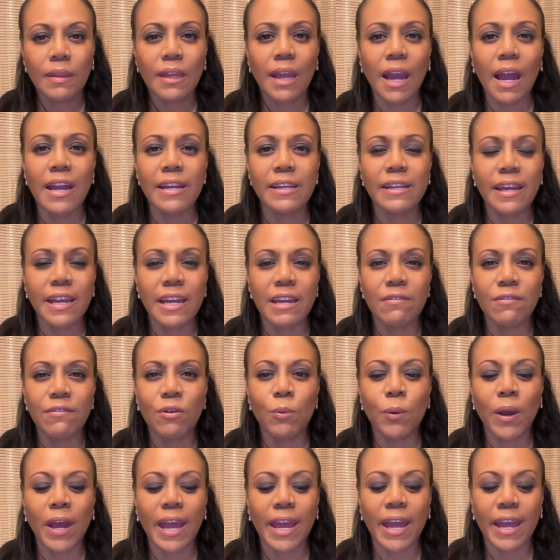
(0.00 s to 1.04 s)
I gave
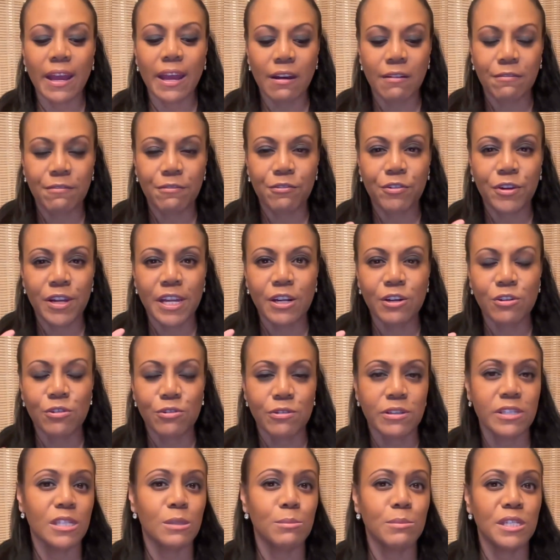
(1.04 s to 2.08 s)
away a free
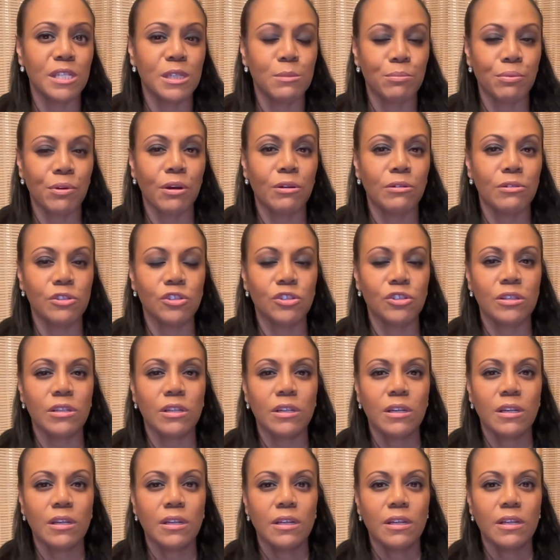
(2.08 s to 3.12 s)
Christmas brooch
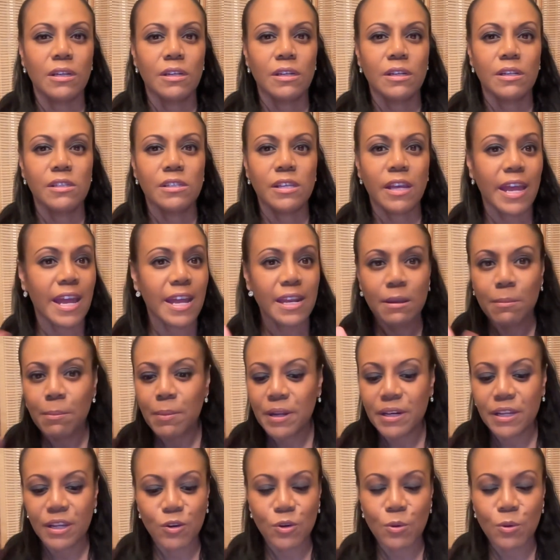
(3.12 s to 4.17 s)
to
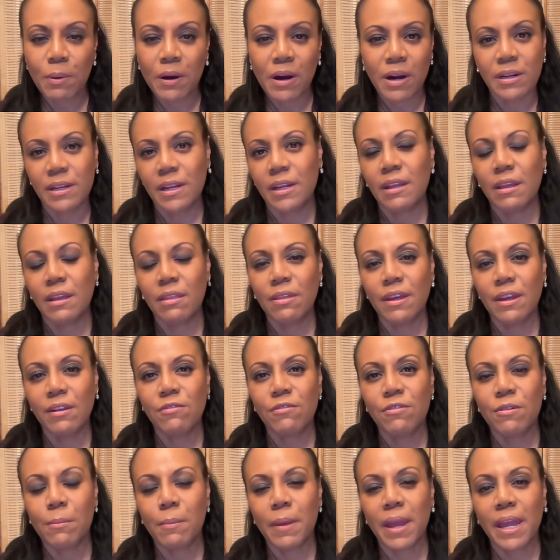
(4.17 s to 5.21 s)
anybody who bought anything
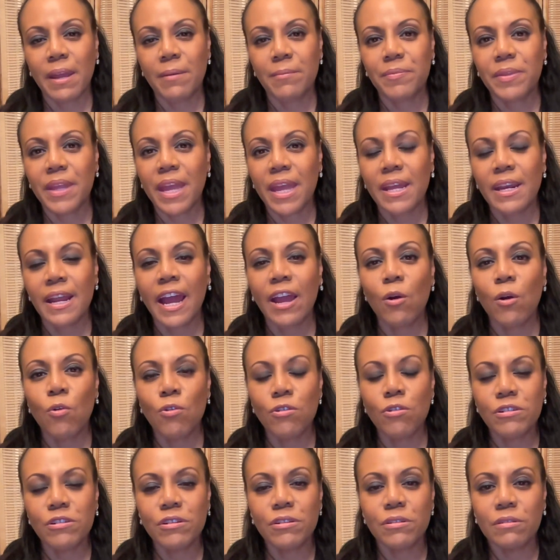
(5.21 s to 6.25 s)
from me. And I
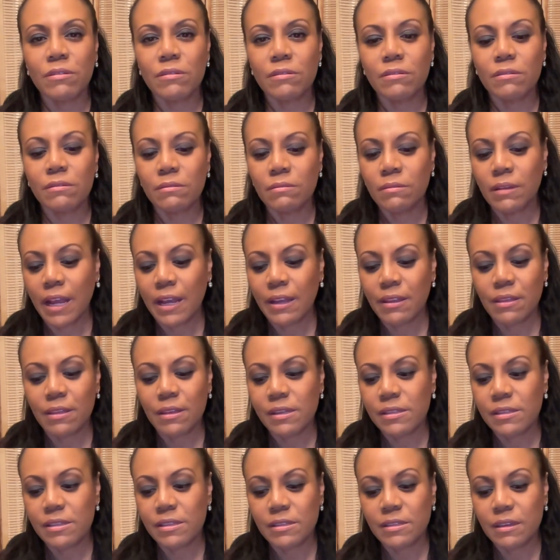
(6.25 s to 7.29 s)
ordered like
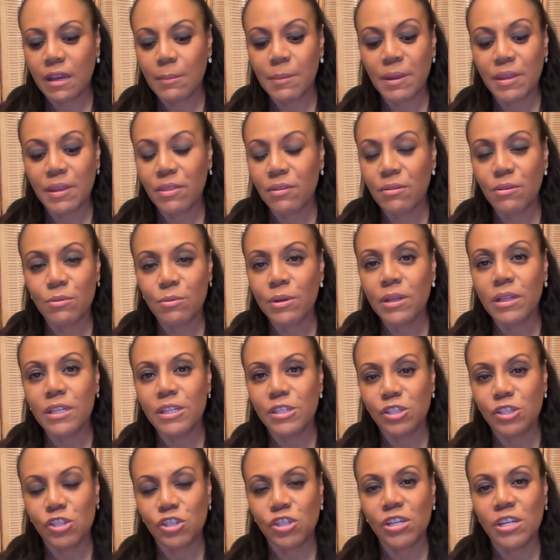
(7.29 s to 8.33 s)
these, I mean, they're really
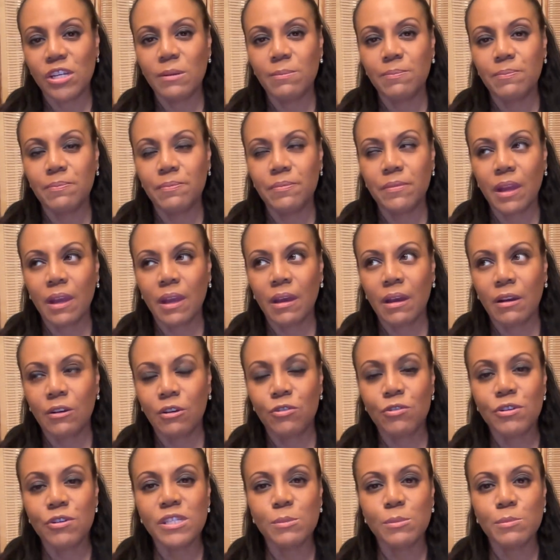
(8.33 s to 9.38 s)
cheap
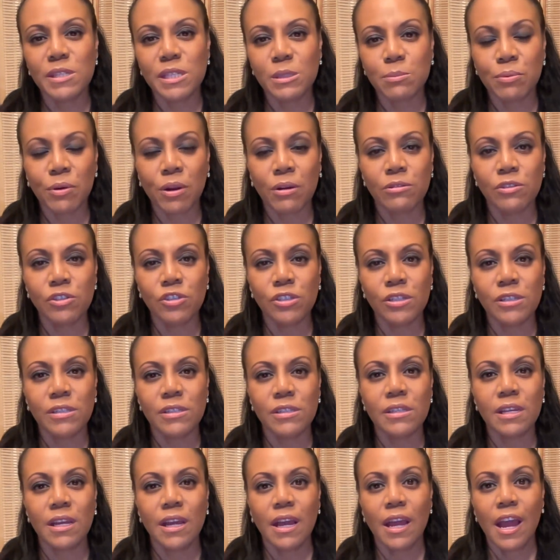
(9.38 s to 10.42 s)
Christmas
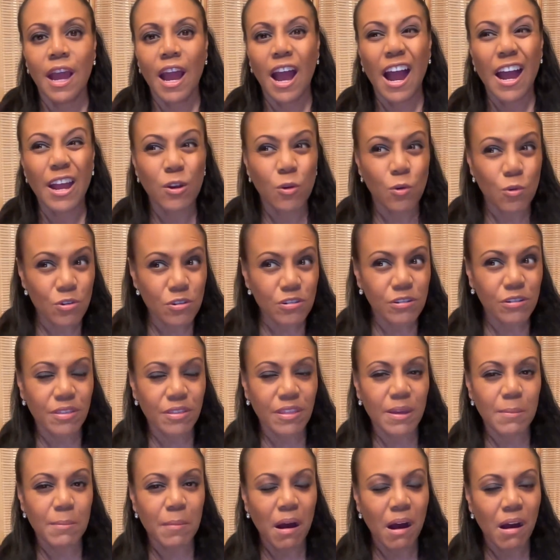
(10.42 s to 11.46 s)
brooches, I ordered
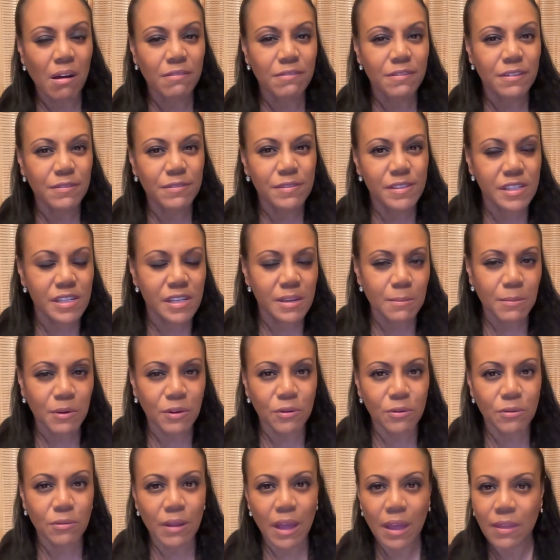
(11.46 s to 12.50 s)
them off of
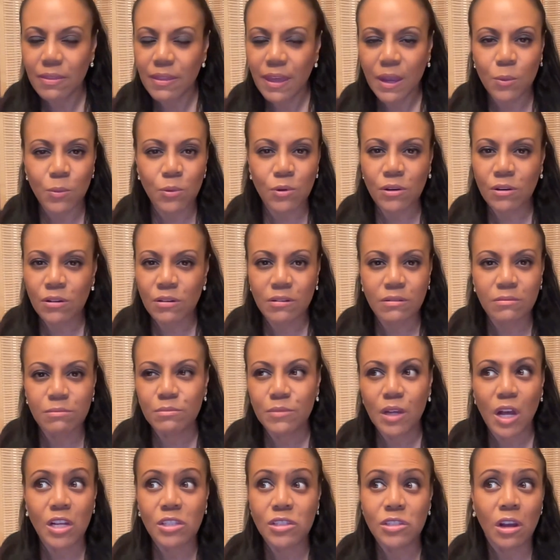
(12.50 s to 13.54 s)
Temu, and they were
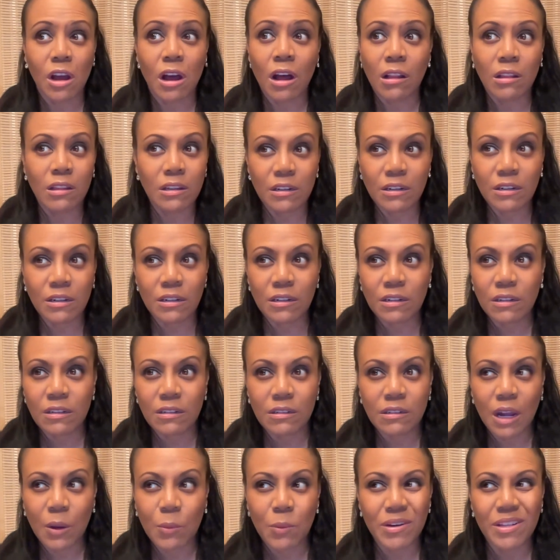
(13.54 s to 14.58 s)
a dollar.
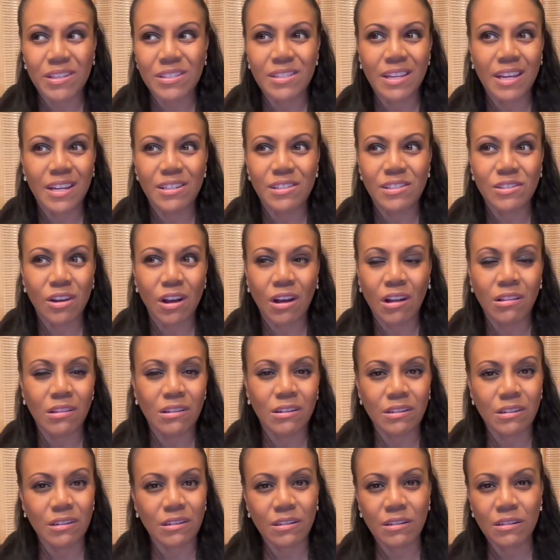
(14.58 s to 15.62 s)
I want to say a
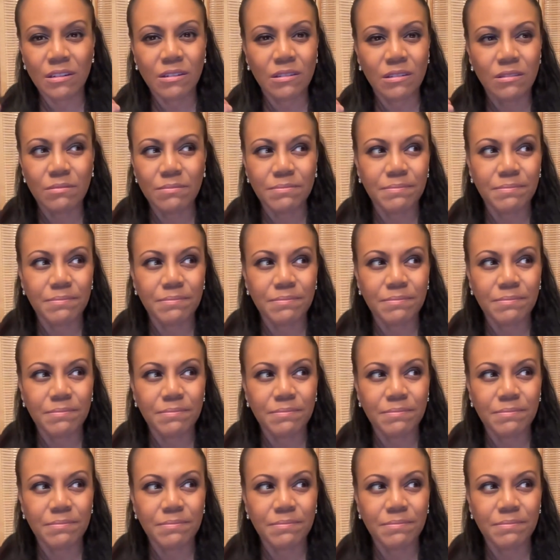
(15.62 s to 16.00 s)
dollar,